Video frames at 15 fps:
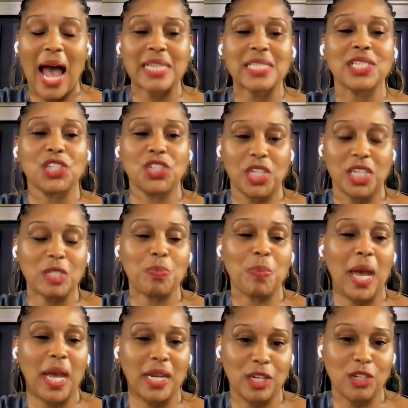I
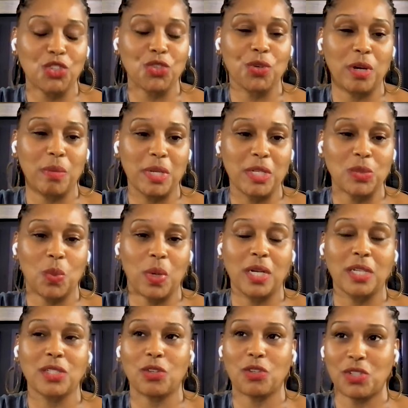suggest painting the trim as
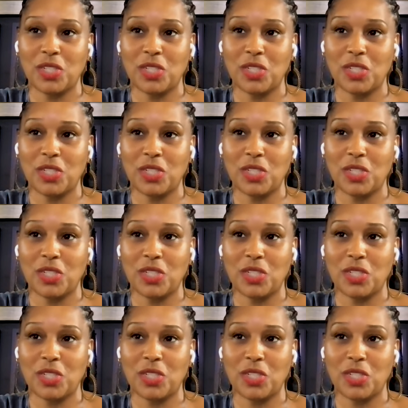well.